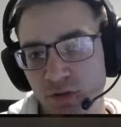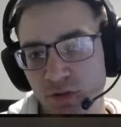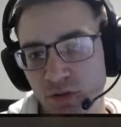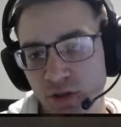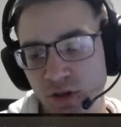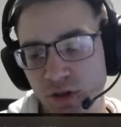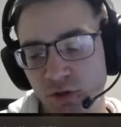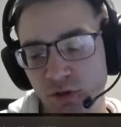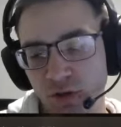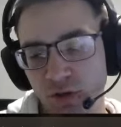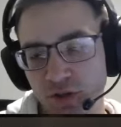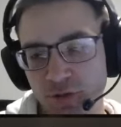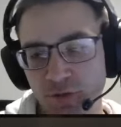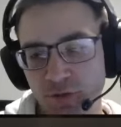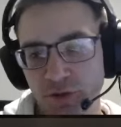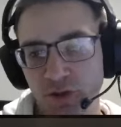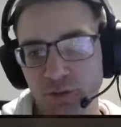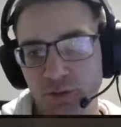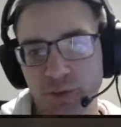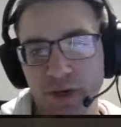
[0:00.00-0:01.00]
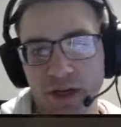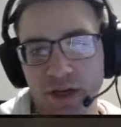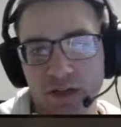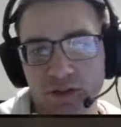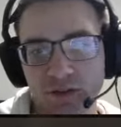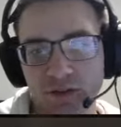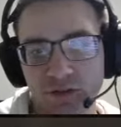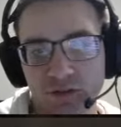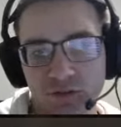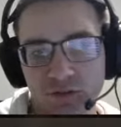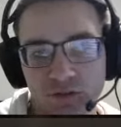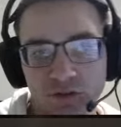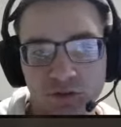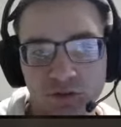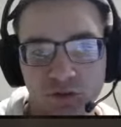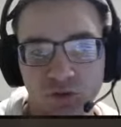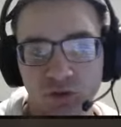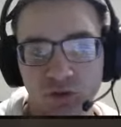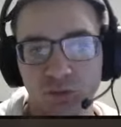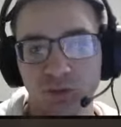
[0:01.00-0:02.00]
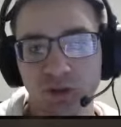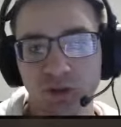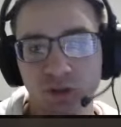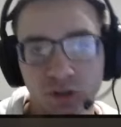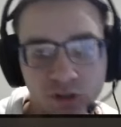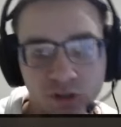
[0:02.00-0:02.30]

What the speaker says: low looks really bad, so do normal.